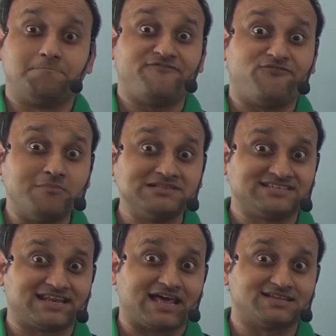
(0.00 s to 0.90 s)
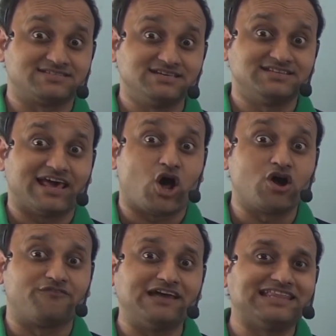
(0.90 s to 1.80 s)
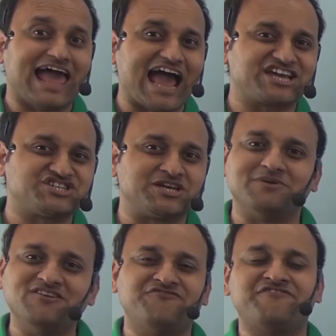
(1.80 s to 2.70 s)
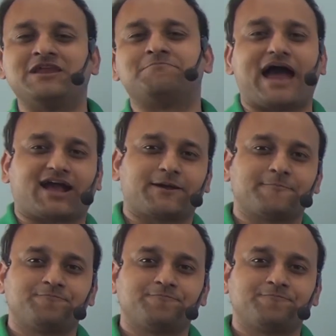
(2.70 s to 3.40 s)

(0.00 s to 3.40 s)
performance analysis along with actionable feedback,